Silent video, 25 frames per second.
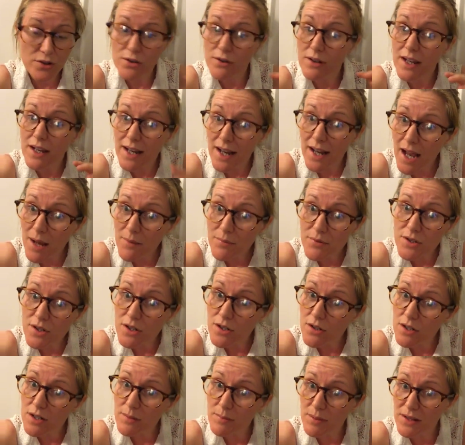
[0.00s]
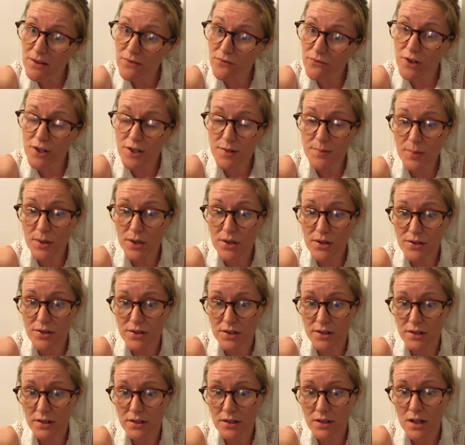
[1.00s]
So it can absolutely be the first
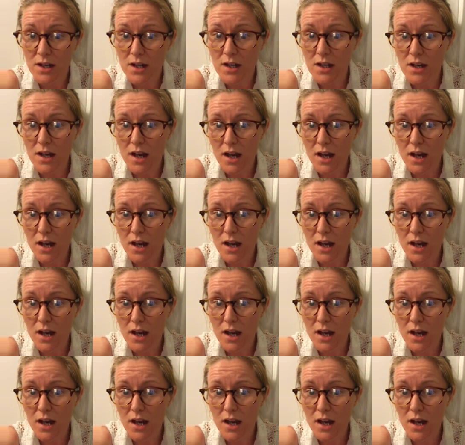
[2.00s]
person,